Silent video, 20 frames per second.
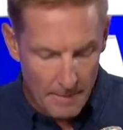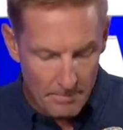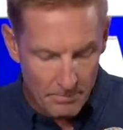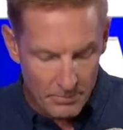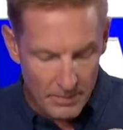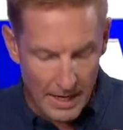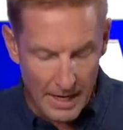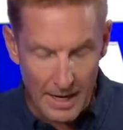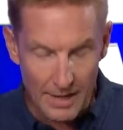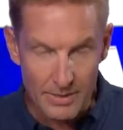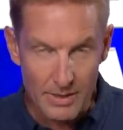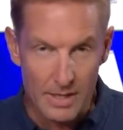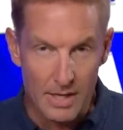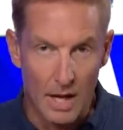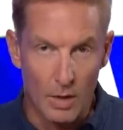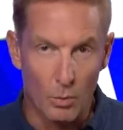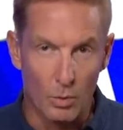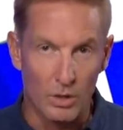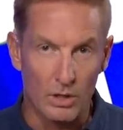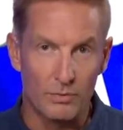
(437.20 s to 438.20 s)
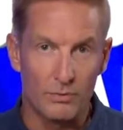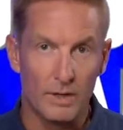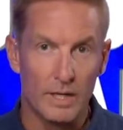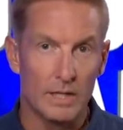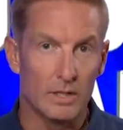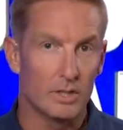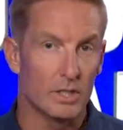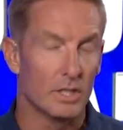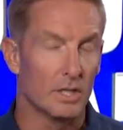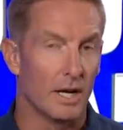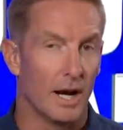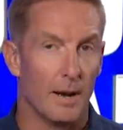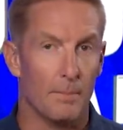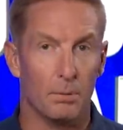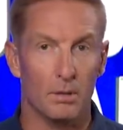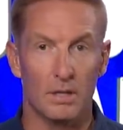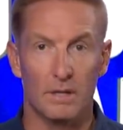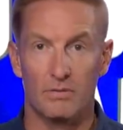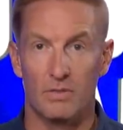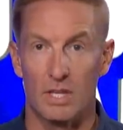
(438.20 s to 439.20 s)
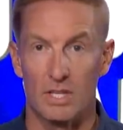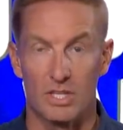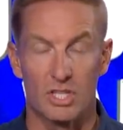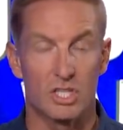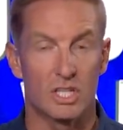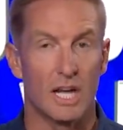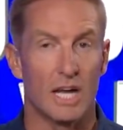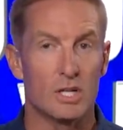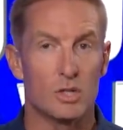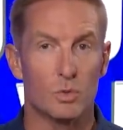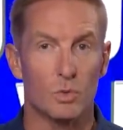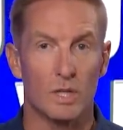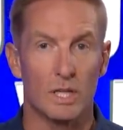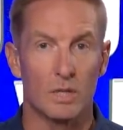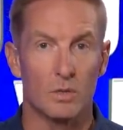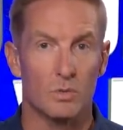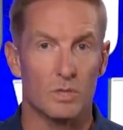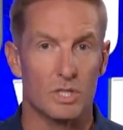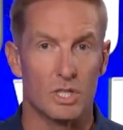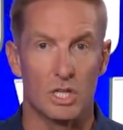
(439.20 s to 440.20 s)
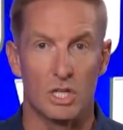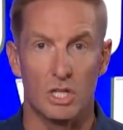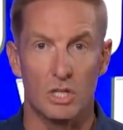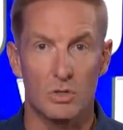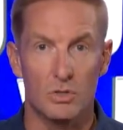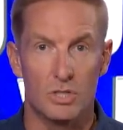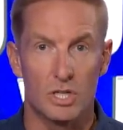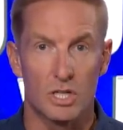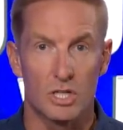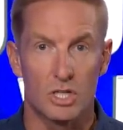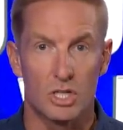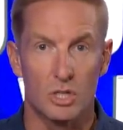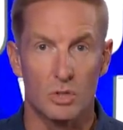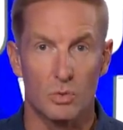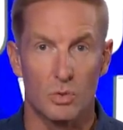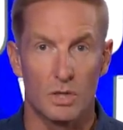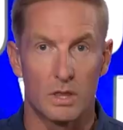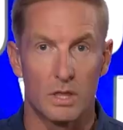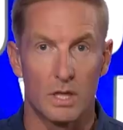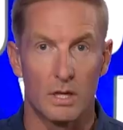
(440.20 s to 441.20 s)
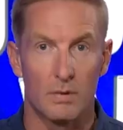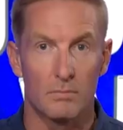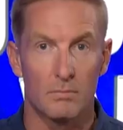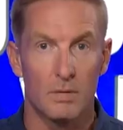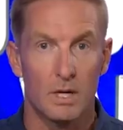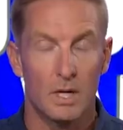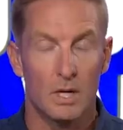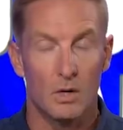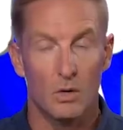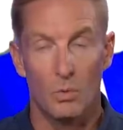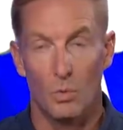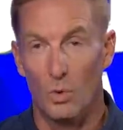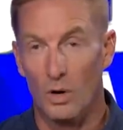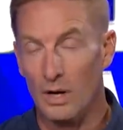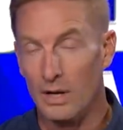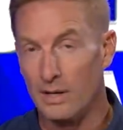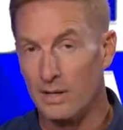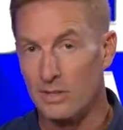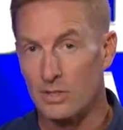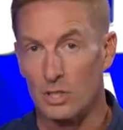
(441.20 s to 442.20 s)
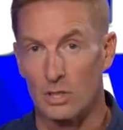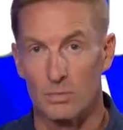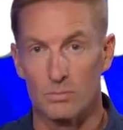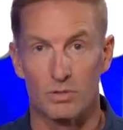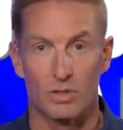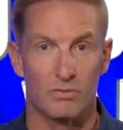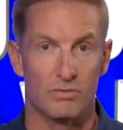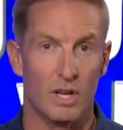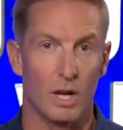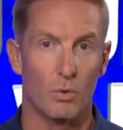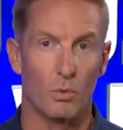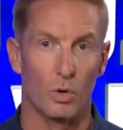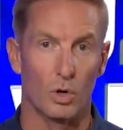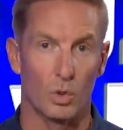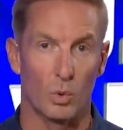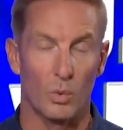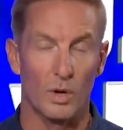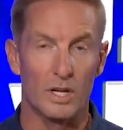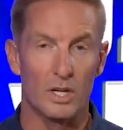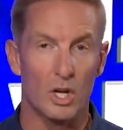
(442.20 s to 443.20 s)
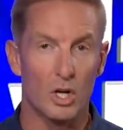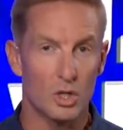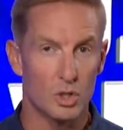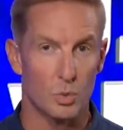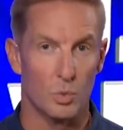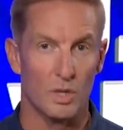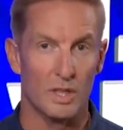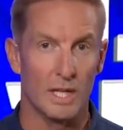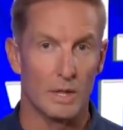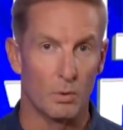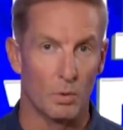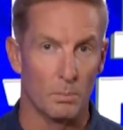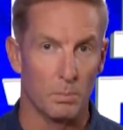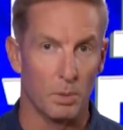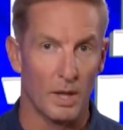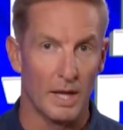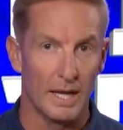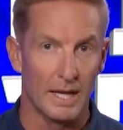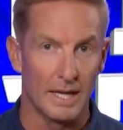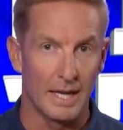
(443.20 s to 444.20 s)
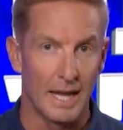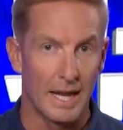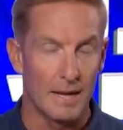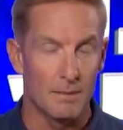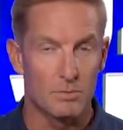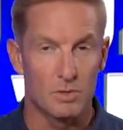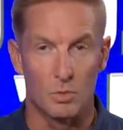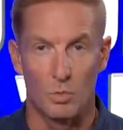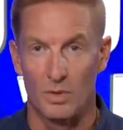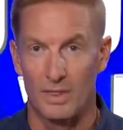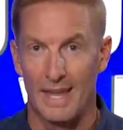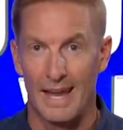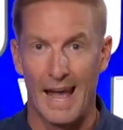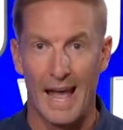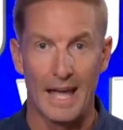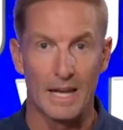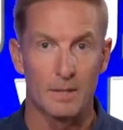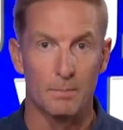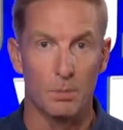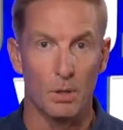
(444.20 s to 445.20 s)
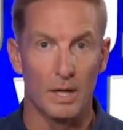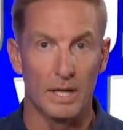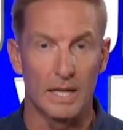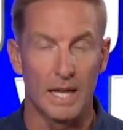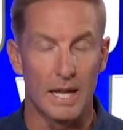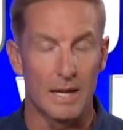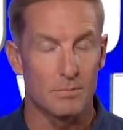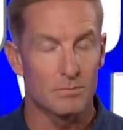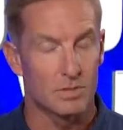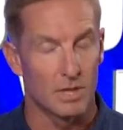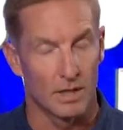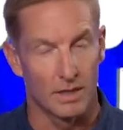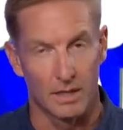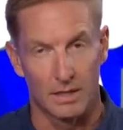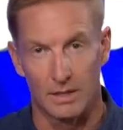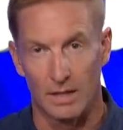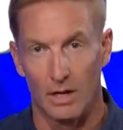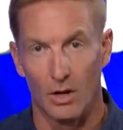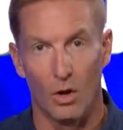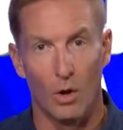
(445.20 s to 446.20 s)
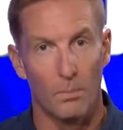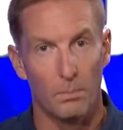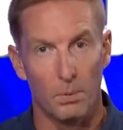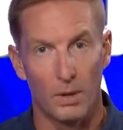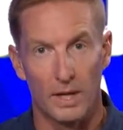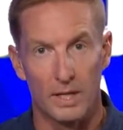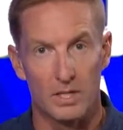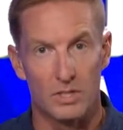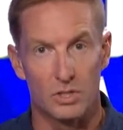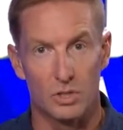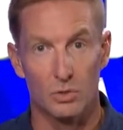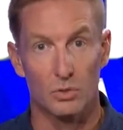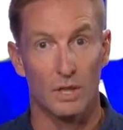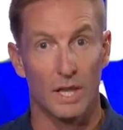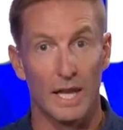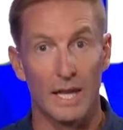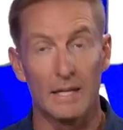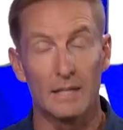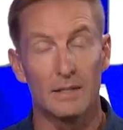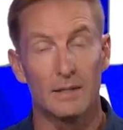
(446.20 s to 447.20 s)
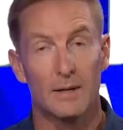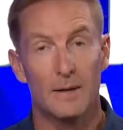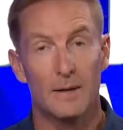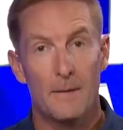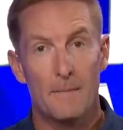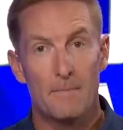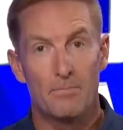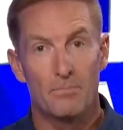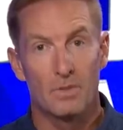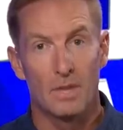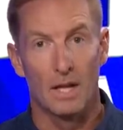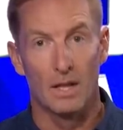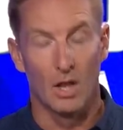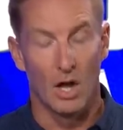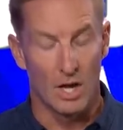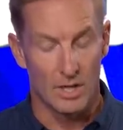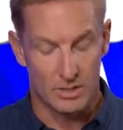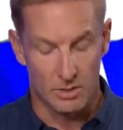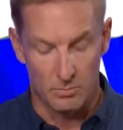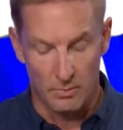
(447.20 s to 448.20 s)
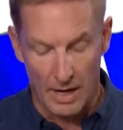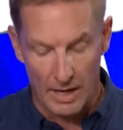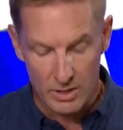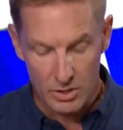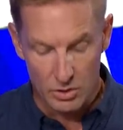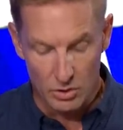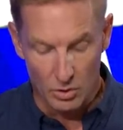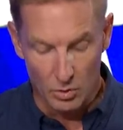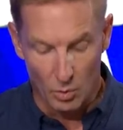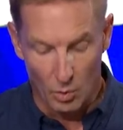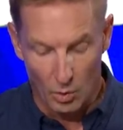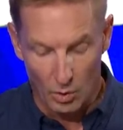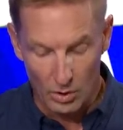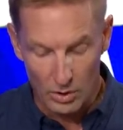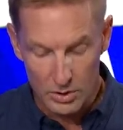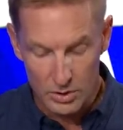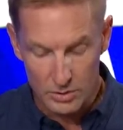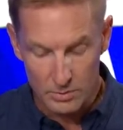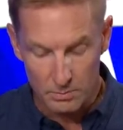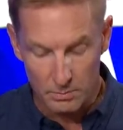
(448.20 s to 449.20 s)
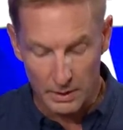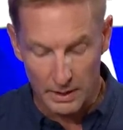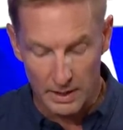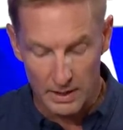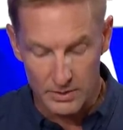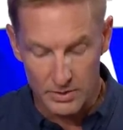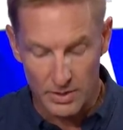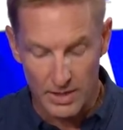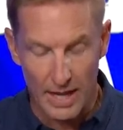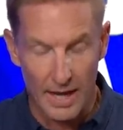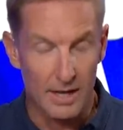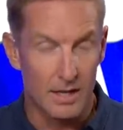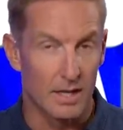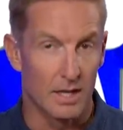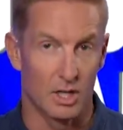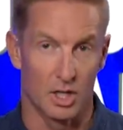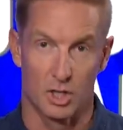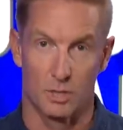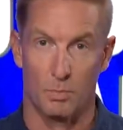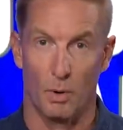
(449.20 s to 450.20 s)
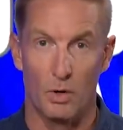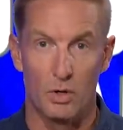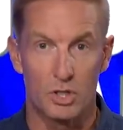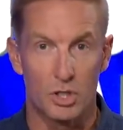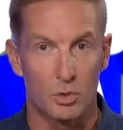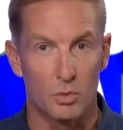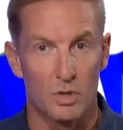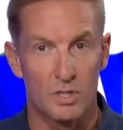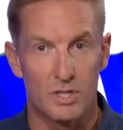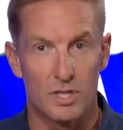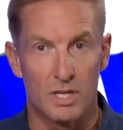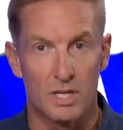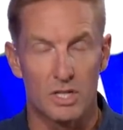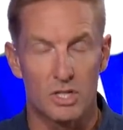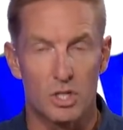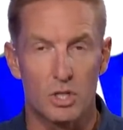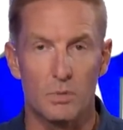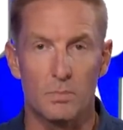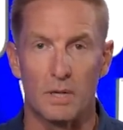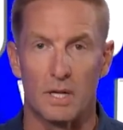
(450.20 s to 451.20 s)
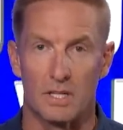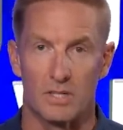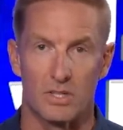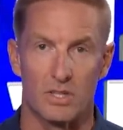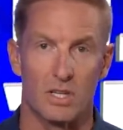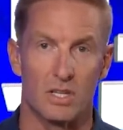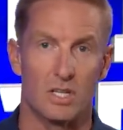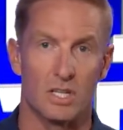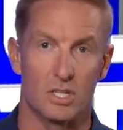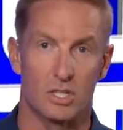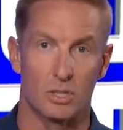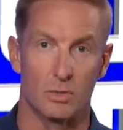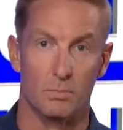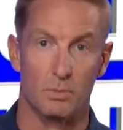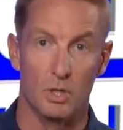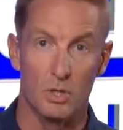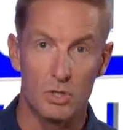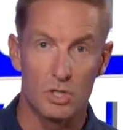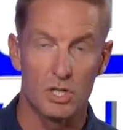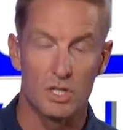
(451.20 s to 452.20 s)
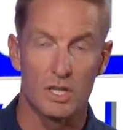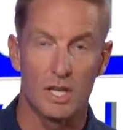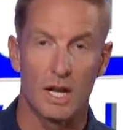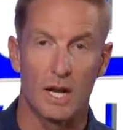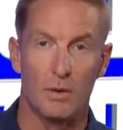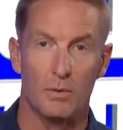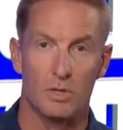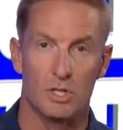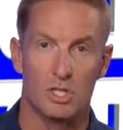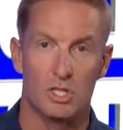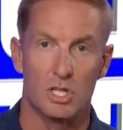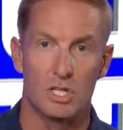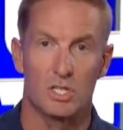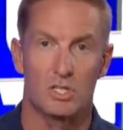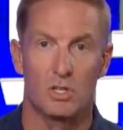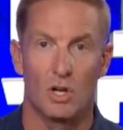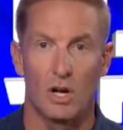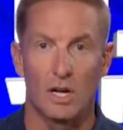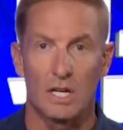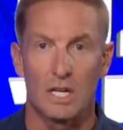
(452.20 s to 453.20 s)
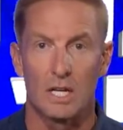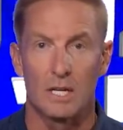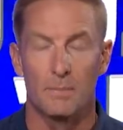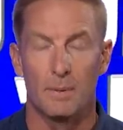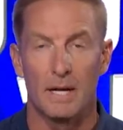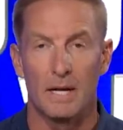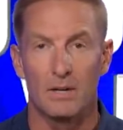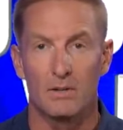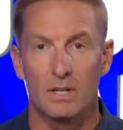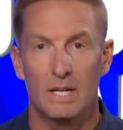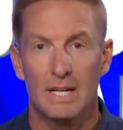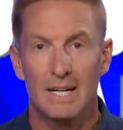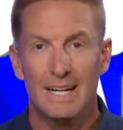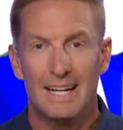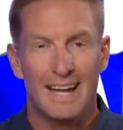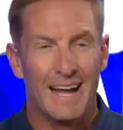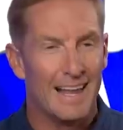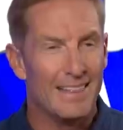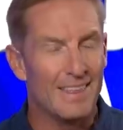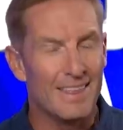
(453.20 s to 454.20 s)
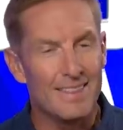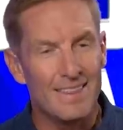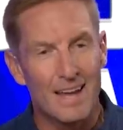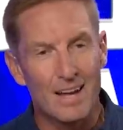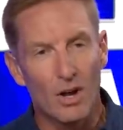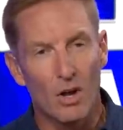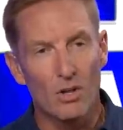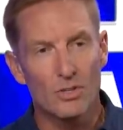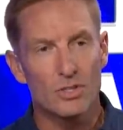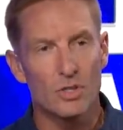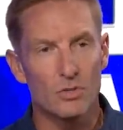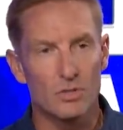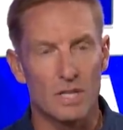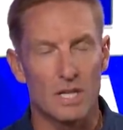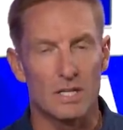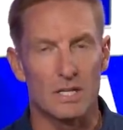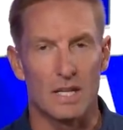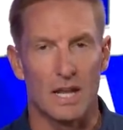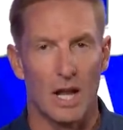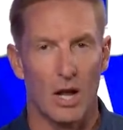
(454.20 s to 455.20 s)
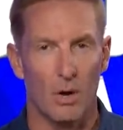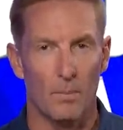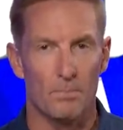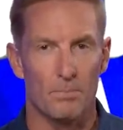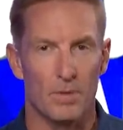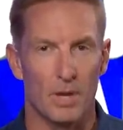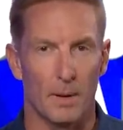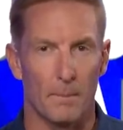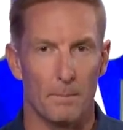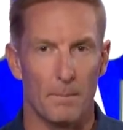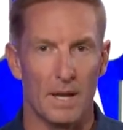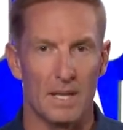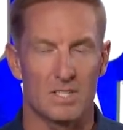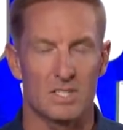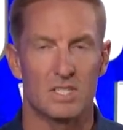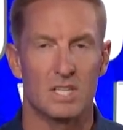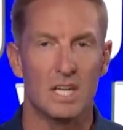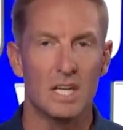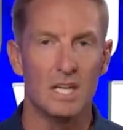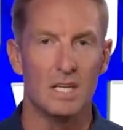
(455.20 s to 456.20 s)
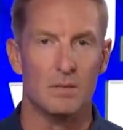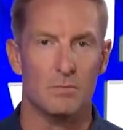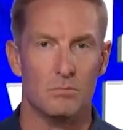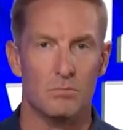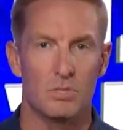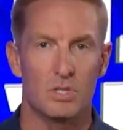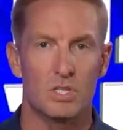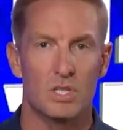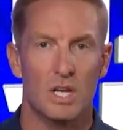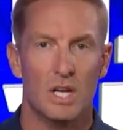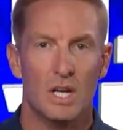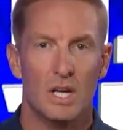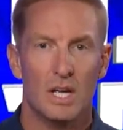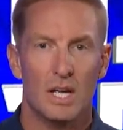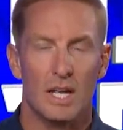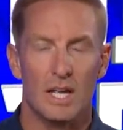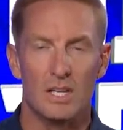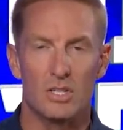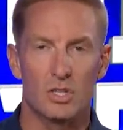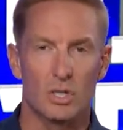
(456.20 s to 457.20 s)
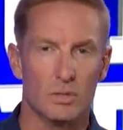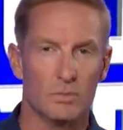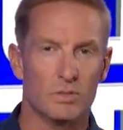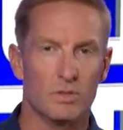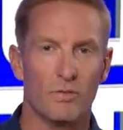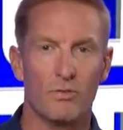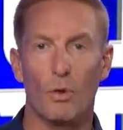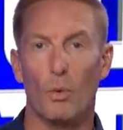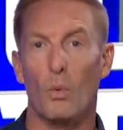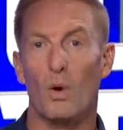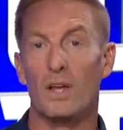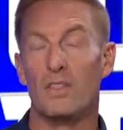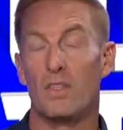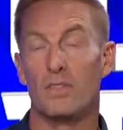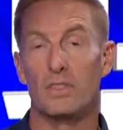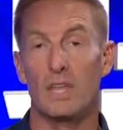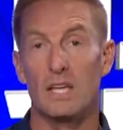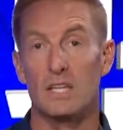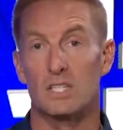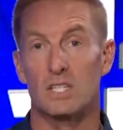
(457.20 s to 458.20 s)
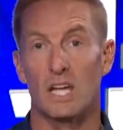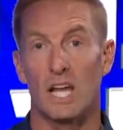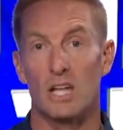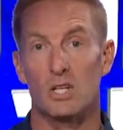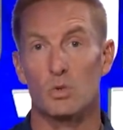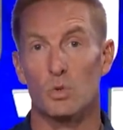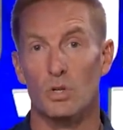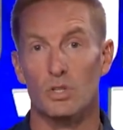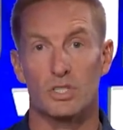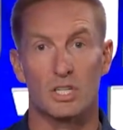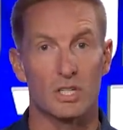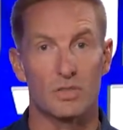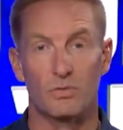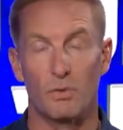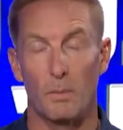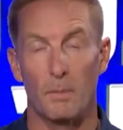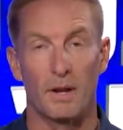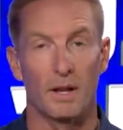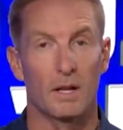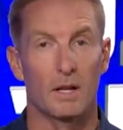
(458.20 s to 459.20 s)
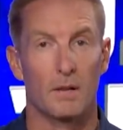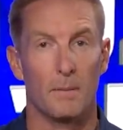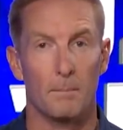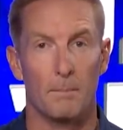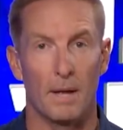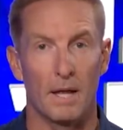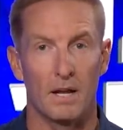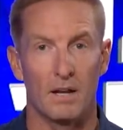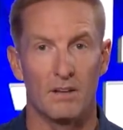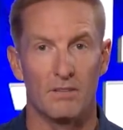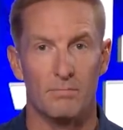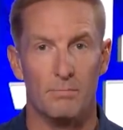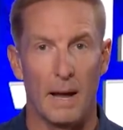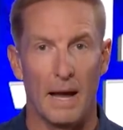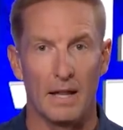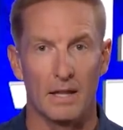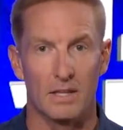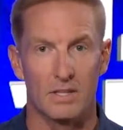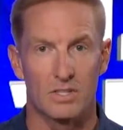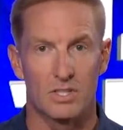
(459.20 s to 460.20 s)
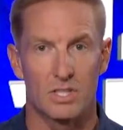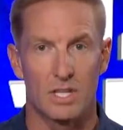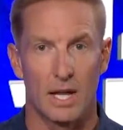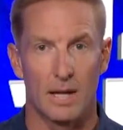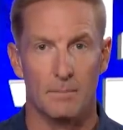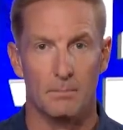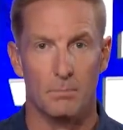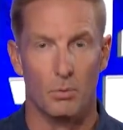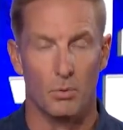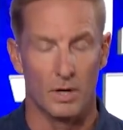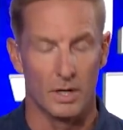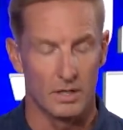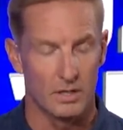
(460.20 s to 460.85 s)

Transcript: They had the network failure. I believe that scheduling was a huge issue with them. One, in terms of network windows, when they were playing games and when they had to play games. I think they all played too late. They lost some national awards because of that. Exposure was an issue because of the distribution that I was just talking about. And then they also didn't help their best teams in terms of the way that they schedule, just from a competitive balance standpoint.